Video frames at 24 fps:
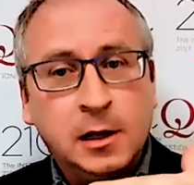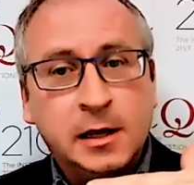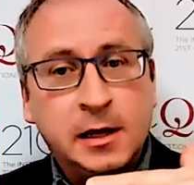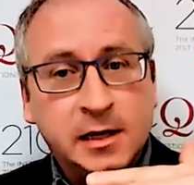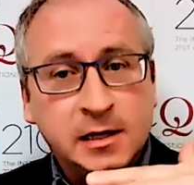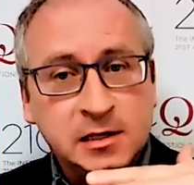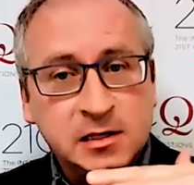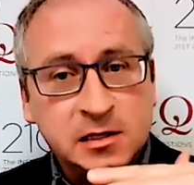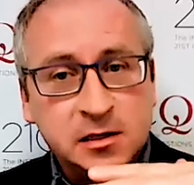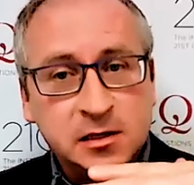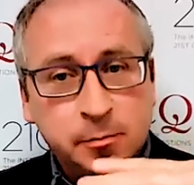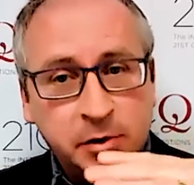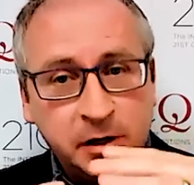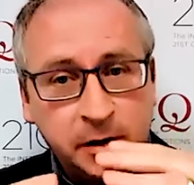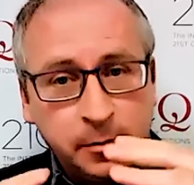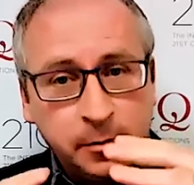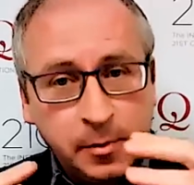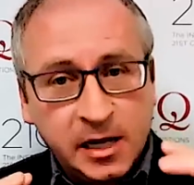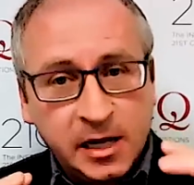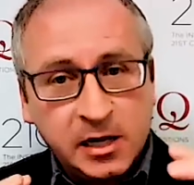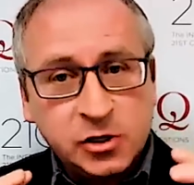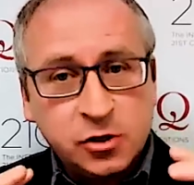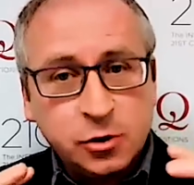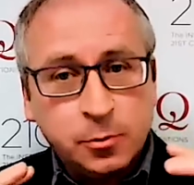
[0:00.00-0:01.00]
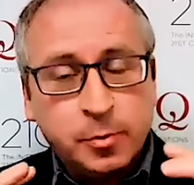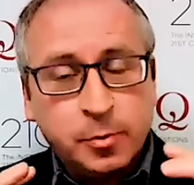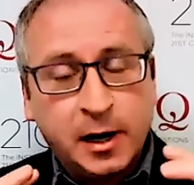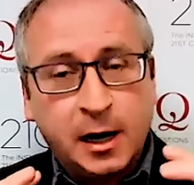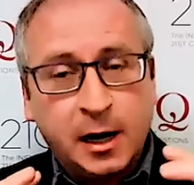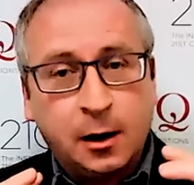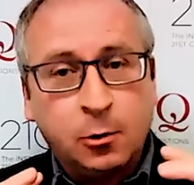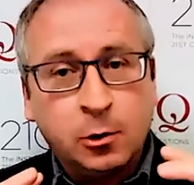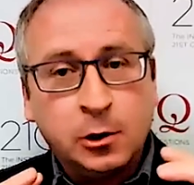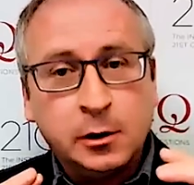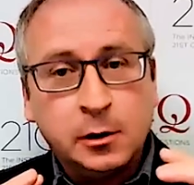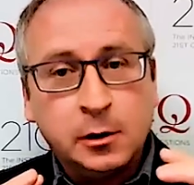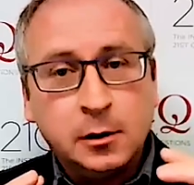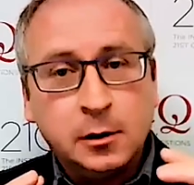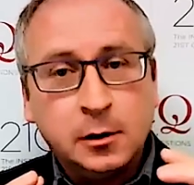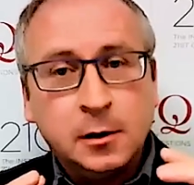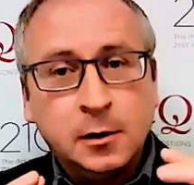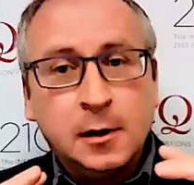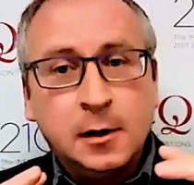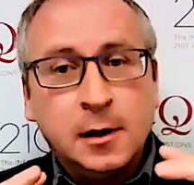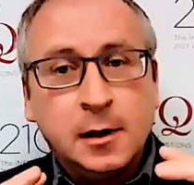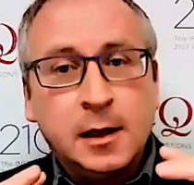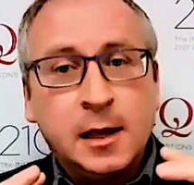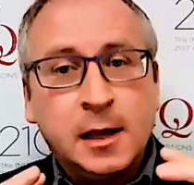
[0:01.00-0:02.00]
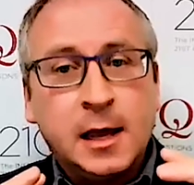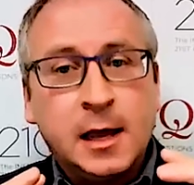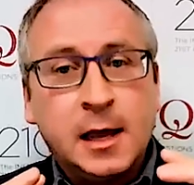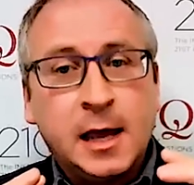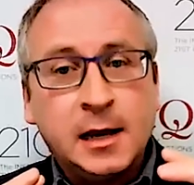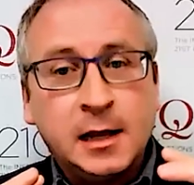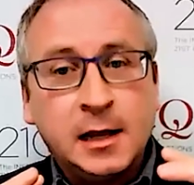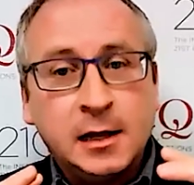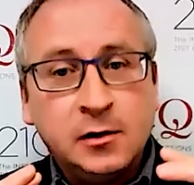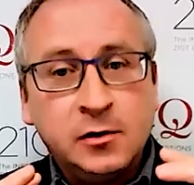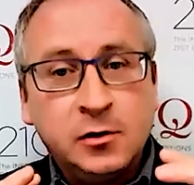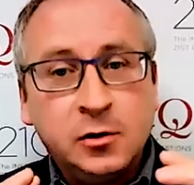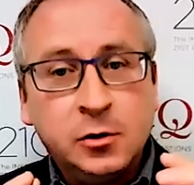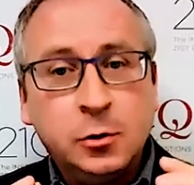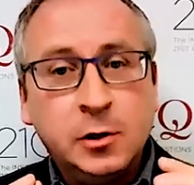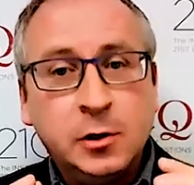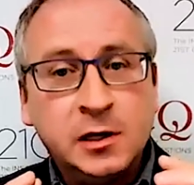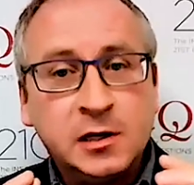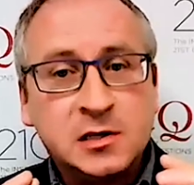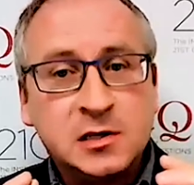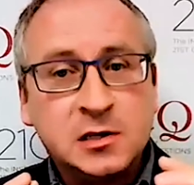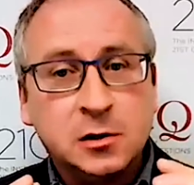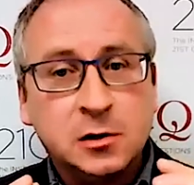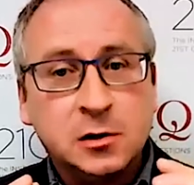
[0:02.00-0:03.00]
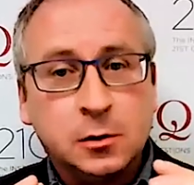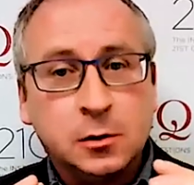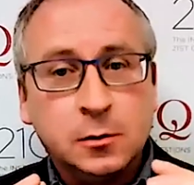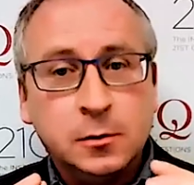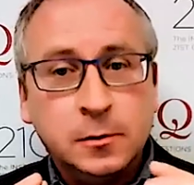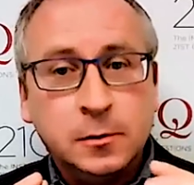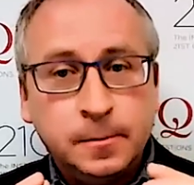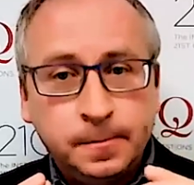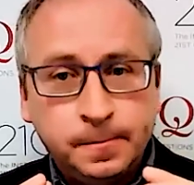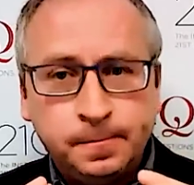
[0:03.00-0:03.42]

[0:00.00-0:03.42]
is to be a major power and in doing so,